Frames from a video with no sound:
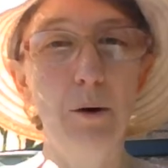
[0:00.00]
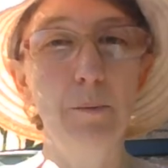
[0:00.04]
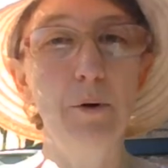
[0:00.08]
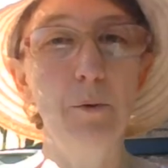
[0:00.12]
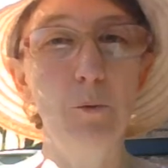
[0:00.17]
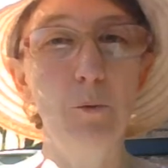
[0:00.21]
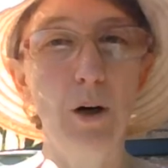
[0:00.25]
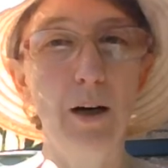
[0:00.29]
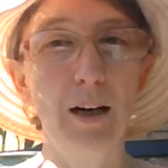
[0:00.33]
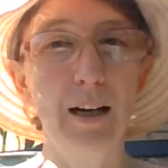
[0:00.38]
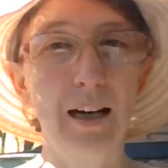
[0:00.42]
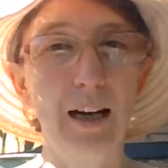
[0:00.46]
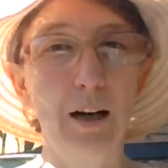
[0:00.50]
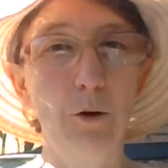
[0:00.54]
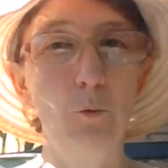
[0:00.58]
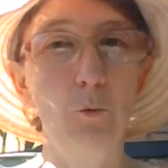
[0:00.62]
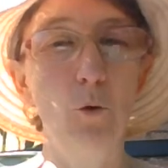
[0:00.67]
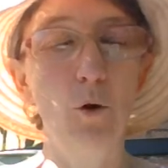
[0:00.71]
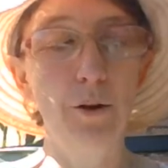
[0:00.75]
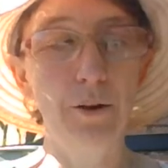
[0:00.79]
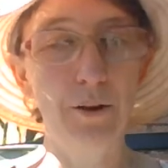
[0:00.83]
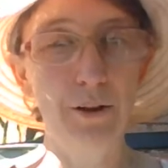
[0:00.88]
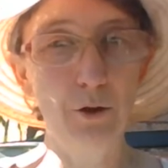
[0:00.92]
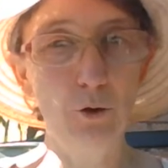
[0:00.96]
work out
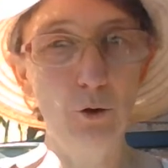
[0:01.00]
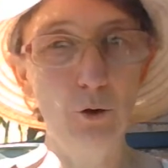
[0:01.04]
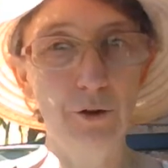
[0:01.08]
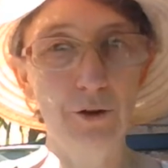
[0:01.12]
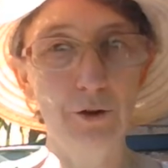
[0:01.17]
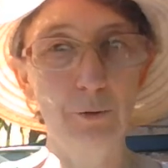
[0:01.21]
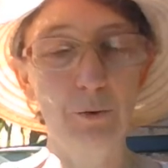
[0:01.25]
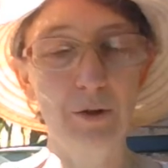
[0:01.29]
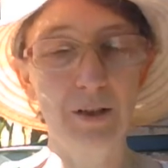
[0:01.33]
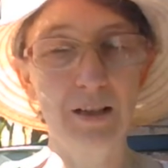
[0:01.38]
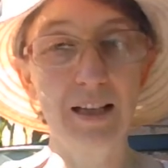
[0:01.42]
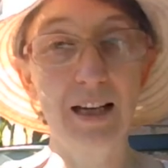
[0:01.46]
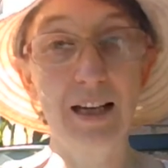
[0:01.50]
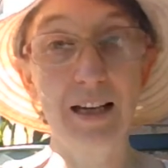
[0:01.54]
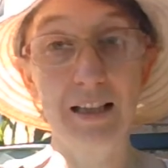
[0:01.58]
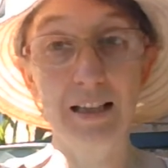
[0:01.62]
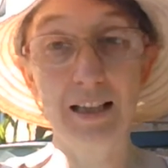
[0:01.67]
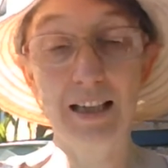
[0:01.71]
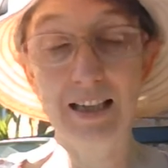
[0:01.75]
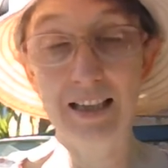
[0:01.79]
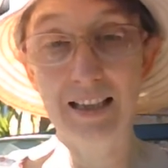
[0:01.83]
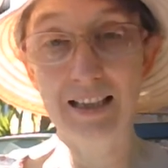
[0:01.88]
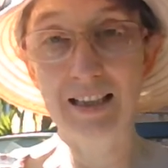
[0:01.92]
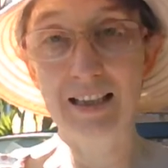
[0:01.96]
what the author was saying to
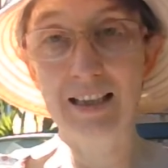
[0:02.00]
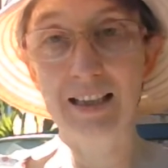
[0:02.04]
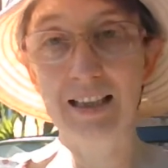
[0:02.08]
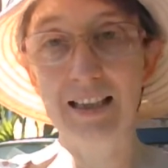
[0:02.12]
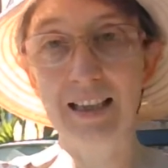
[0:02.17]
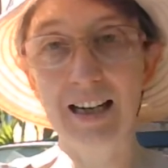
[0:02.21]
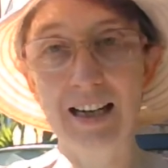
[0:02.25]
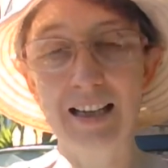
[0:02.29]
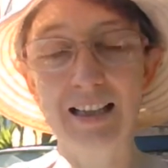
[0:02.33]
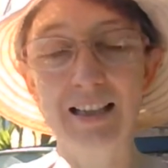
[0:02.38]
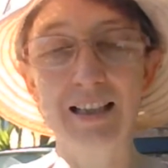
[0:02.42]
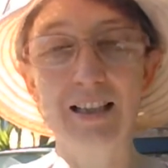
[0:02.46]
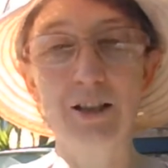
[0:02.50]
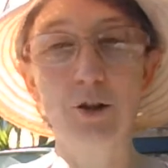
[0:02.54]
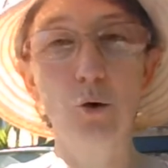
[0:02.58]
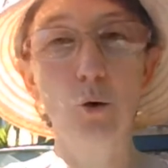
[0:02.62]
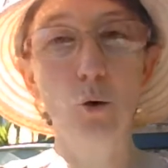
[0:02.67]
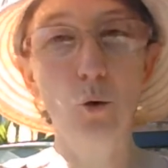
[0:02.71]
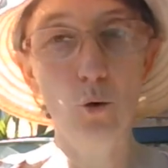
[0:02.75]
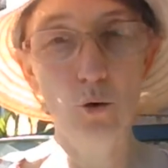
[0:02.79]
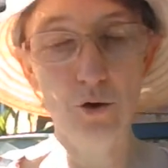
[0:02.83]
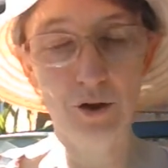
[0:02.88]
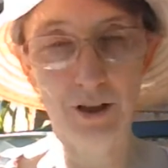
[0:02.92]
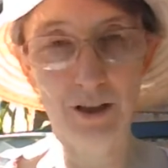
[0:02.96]
his intended
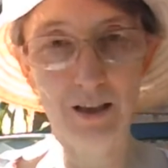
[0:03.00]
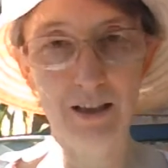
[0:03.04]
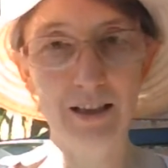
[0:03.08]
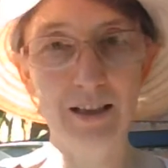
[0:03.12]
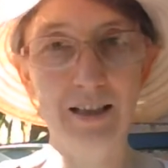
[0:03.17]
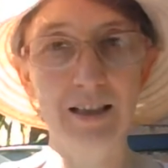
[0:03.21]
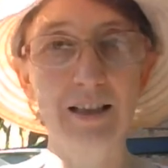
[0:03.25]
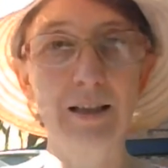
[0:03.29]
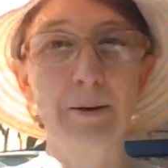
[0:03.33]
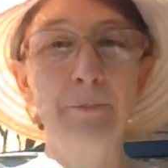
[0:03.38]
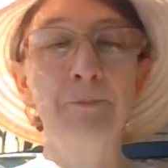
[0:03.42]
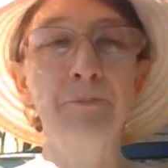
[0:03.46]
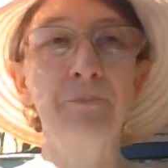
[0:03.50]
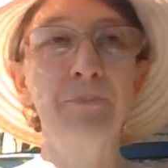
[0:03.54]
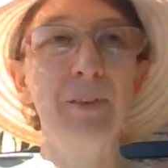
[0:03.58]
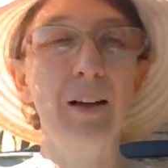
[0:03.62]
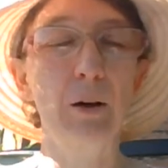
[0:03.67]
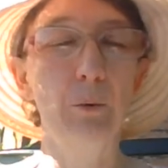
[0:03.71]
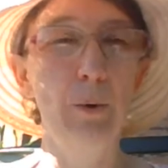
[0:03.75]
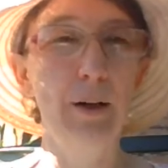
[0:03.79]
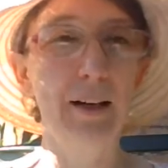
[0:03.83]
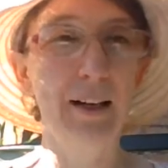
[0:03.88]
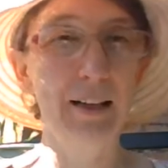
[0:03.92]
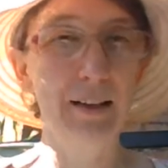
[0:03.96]
audience,
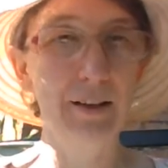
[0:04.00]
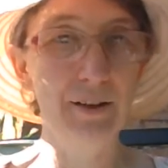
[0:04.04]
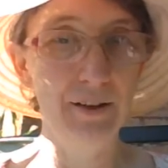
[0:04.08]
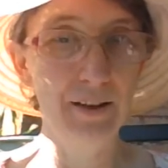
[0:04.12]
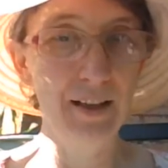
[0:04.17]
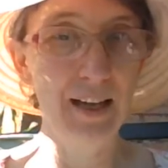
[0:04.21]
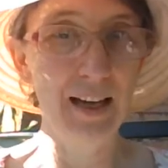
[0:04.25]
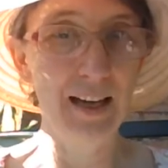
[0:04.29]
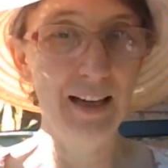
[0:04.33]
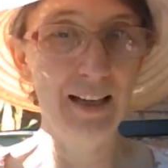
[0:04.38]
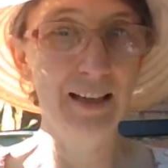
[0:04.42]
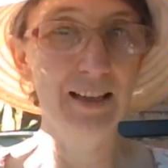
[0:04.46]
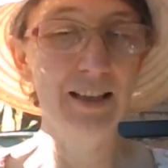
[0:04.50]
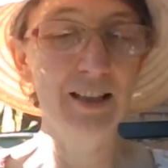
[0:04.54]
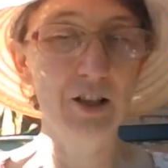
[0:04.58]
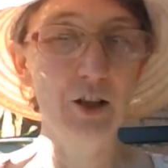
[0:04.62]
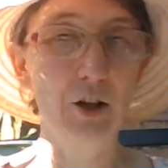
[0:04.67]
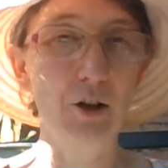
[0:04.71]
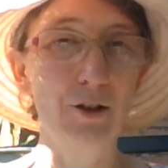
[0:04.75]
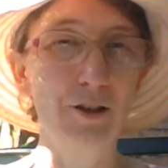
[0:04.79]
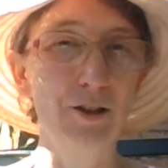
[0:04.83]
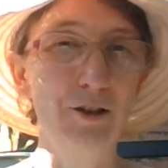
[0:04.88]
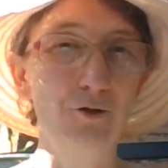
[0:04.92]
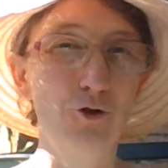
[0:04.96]
we can then
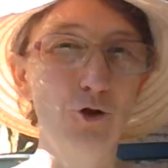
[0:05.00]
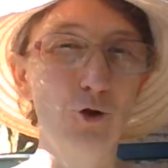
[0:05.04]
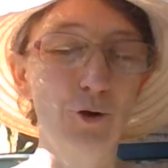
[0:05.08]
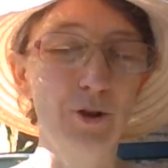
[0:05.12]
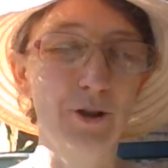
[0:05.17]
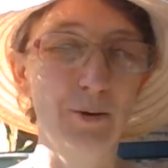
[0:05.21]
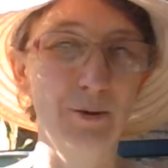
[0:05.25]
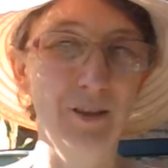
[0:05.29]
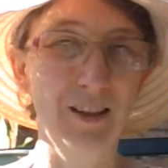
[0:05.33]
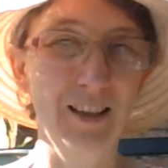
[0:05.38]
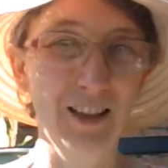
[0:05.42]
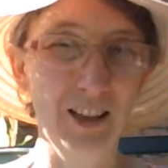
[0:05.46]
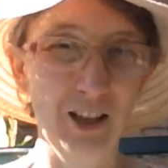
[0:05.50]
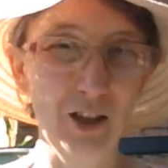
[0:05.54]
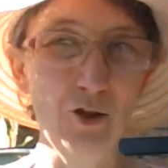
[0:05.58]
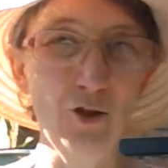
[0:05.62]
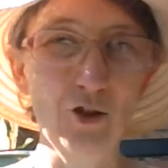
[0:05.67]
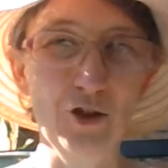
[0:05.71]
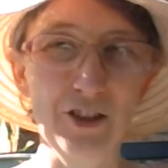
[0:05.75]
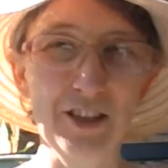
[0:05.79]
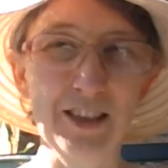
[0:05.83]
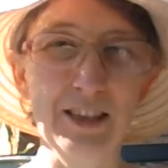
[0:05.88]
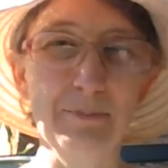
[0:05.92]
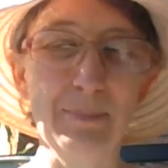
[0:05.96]
start to draw some
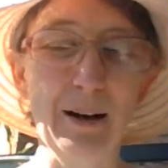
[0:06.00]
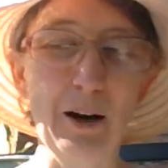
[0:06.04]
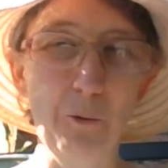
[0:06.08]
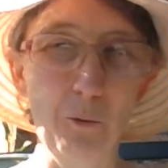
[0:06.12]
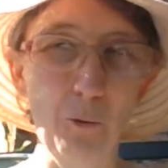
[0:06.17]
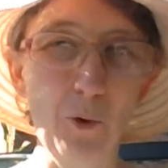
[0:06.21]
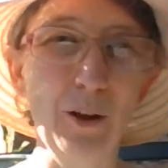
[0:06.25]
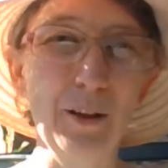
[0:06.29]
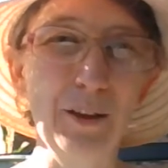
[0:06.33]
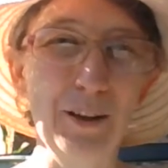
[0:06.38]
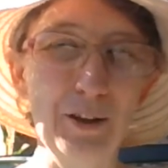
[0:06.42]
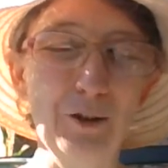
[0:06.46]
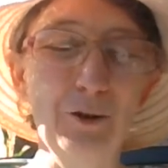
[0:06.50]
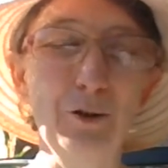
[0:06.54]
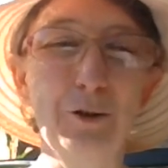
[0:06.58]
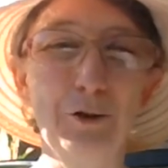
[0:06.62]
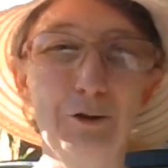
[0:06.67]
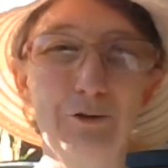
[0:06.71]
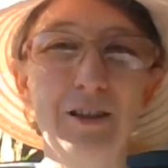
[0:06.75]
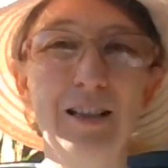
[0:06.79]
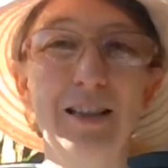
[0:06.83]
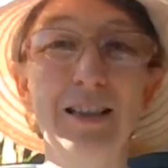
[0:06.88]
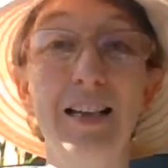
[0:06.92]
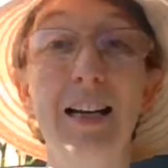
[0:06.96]
conclusions about what the
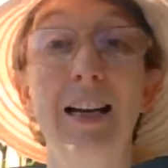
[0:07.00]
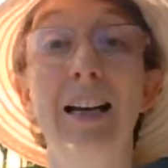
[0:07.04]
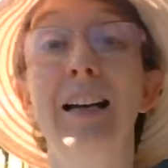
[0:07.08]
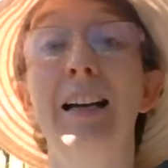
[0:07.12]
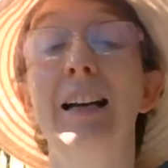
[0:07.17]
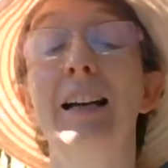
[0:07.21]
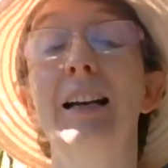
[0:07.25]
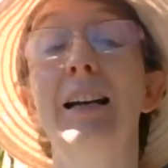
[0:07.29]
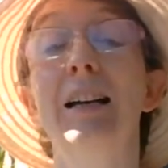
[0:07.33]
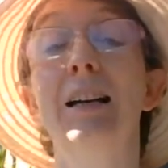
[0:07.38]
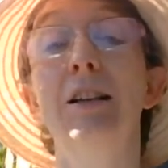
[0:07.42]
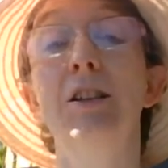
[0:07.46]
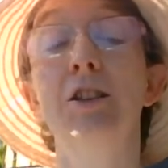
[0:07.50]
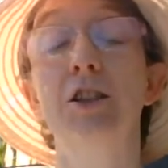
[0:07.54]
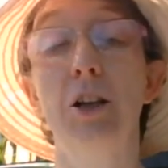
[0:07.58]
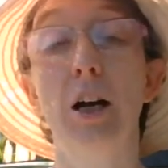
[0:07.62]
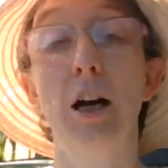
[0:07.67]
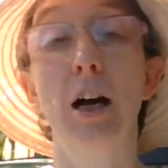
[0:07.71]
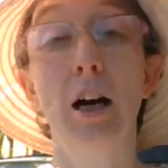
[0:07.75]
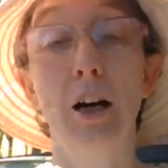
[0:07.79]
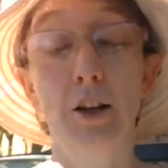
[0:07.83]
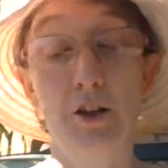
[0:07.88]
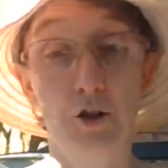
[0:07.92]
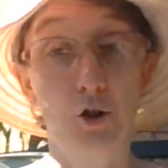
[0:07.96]
author is saying to
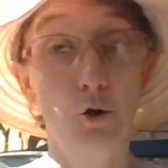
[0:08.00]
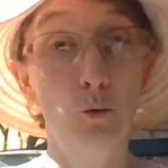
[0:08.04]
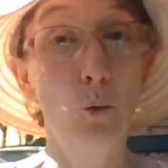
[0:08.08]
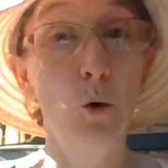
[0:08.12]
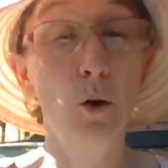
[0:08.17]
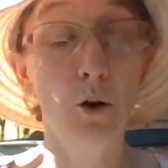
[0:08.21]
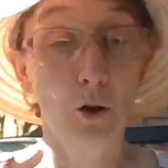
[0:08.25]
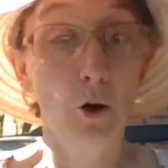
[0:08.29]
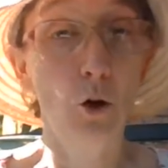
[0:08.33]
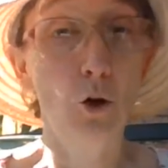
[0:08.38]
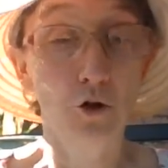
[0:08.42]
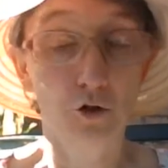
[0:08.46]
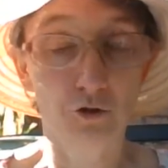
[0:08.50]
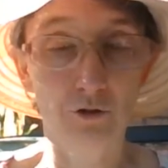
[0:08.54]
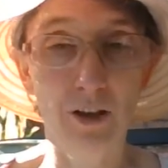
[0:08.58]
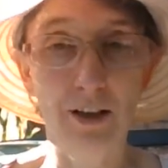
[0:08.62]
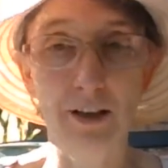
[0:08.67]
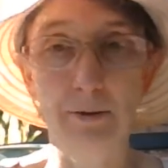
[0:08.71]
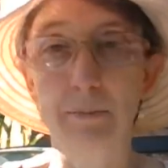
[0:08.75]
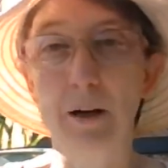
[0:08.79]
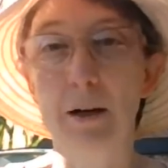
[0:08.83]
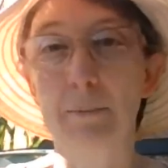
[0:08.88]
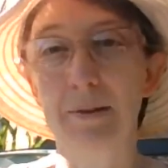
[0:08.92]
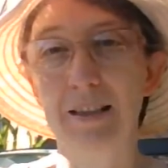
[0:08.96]
us, or what God
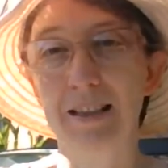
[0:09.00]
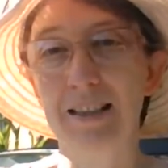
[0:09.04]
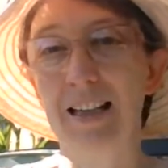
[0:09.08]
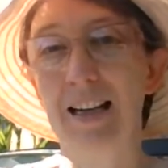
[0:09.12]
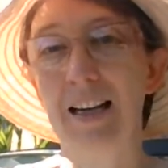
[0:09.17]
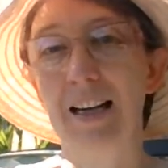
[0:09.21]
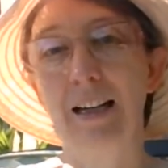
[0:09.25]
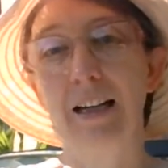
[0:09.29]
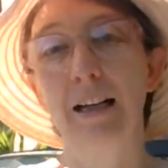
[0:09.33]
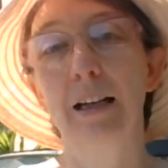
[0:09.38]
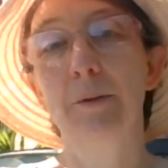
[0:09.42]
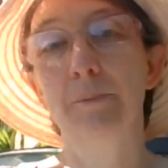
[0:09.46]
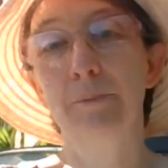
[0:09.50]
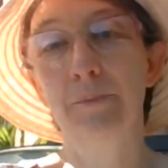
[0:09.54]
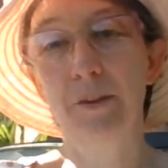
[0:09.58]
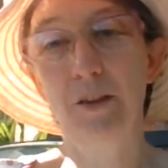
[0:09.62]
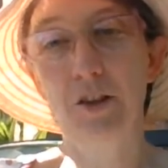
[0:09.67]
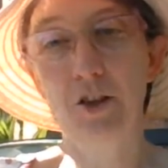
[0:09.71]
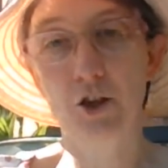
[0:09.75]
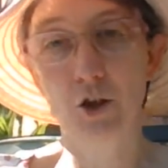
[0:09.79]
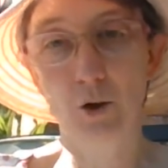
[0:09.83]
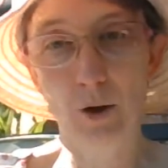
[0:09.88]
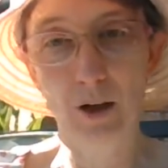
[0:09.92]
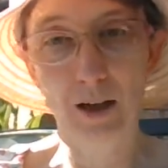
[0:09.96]
rather might be saying
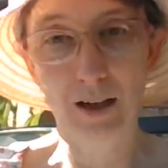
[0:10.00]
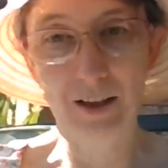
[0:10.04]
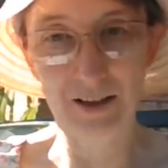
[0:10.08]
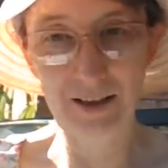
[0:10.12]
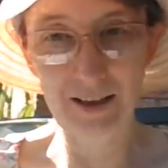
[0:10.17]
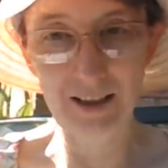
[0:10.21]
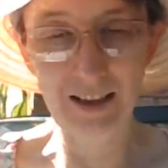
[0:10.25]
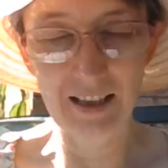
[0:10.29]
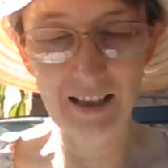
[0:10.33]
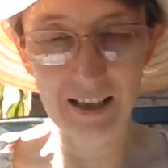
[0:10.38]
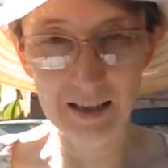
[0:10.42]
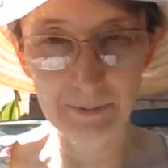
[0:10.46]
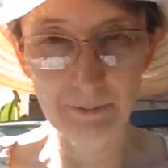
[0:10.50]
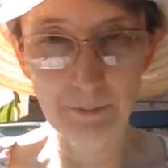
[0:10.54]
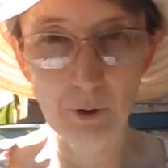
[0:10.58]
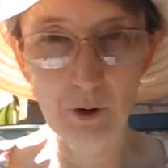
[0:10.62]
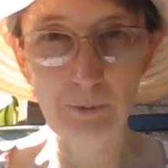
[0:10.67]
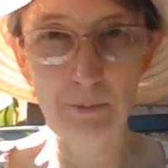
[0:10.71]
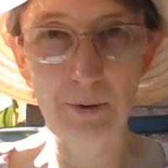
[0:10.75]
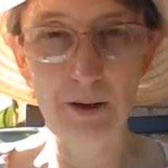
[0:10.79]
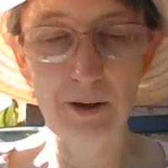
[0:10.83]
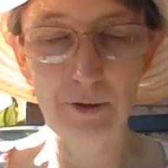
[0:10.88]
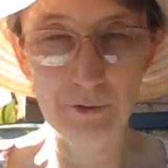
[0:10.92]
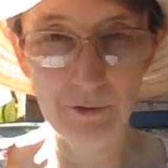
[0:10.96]
to us in this book.
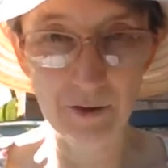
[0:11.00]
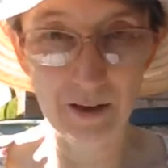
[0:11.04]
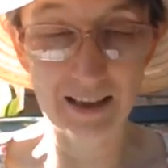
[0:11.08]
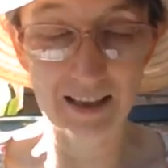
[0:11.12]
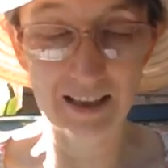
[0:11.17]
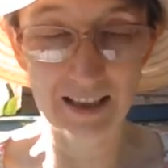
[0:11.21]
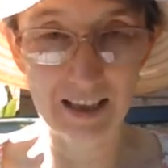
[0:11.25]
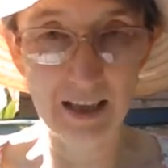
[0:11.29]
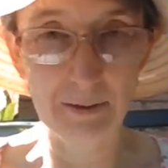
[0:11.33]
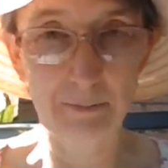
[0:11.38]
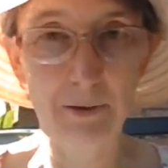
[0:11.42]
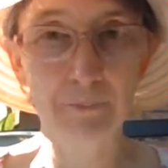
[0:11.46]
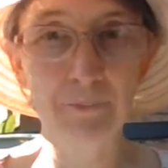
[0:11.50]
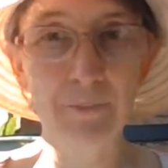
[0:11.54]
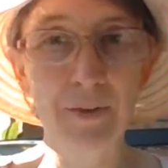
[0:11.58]
But the first step